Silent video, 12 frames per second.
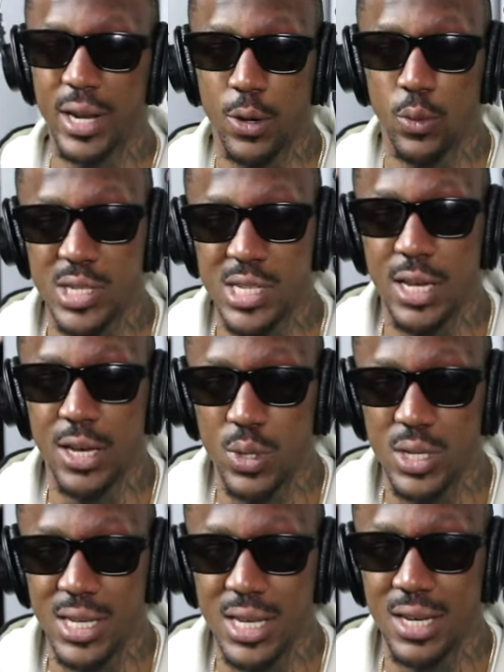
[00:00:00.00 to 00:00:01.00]
nigga? Was he
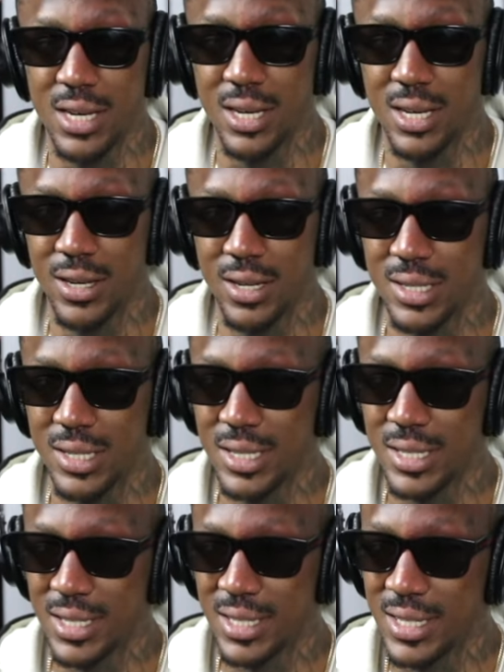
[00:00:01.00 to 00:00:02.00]

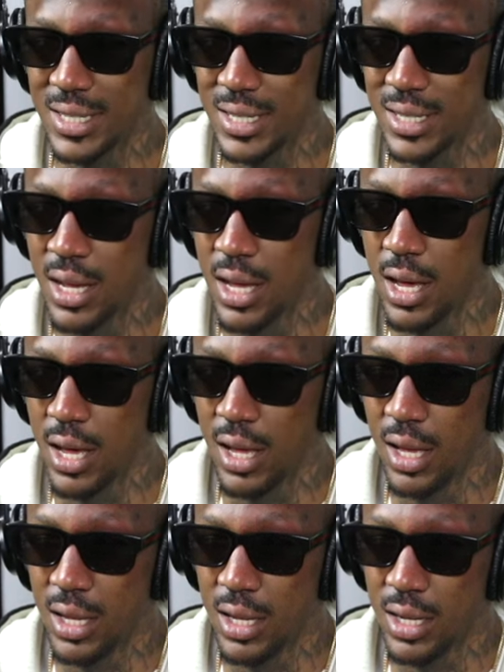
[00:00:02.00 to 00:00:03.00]
Gucci
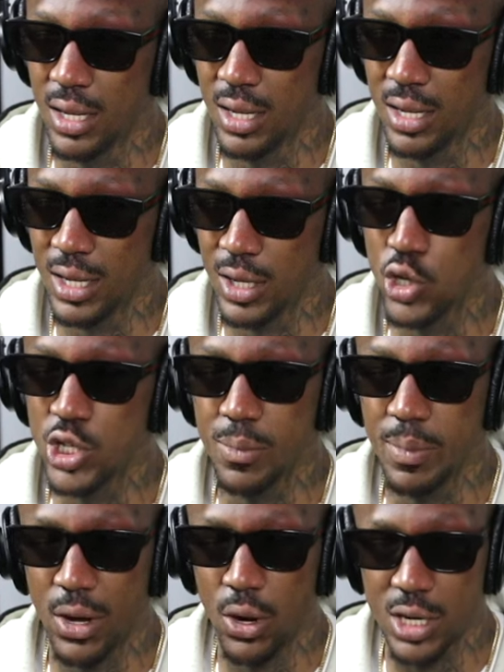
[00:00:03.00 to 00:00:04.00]

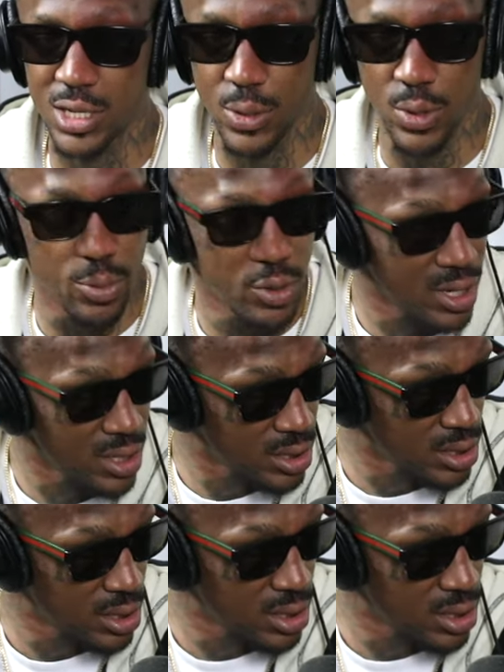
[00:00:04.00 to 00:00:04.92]
Mane artist at one point?